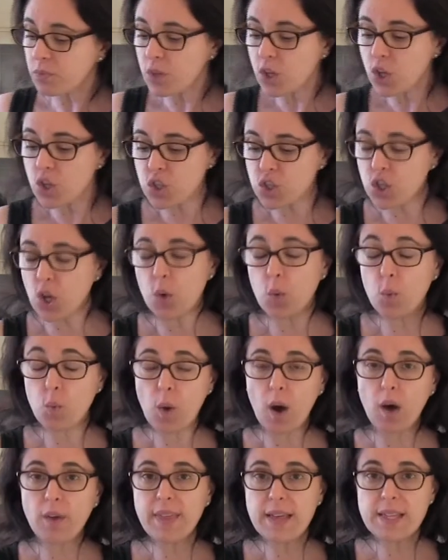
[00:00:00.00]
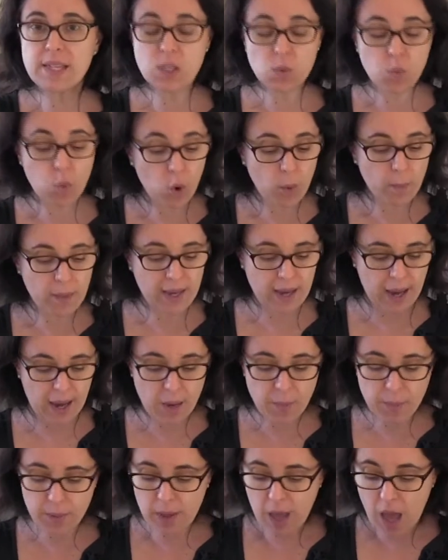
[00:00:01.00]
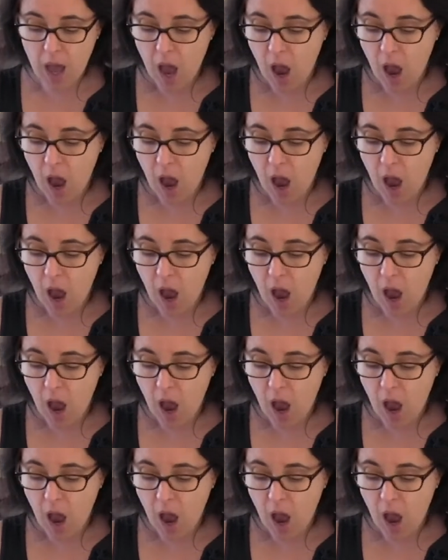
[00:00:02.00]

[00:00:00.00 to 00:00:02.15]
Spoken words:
So while that's warming up,